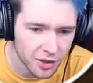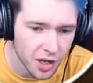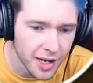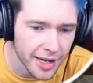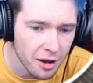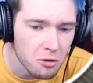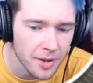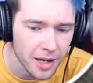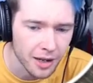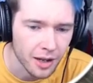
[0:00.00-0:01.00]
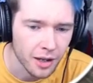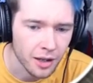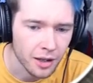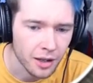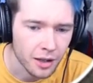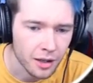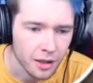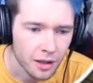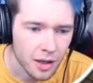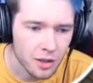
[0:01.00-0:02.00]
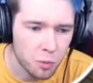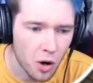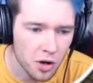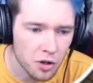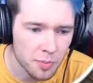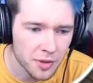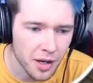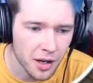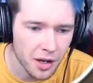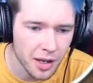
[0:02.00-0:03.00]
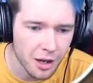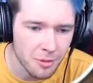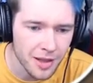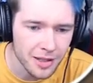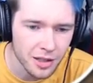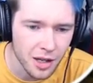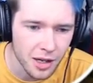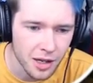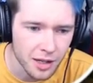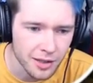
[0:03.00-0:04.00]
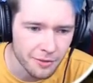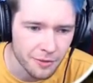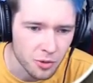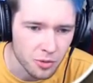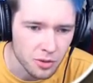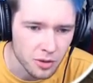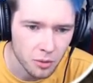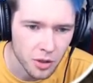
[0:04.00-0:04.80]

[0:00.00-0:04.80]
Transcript: It's gonna kill me. It's 100% gonna kill me. There's like, is that food?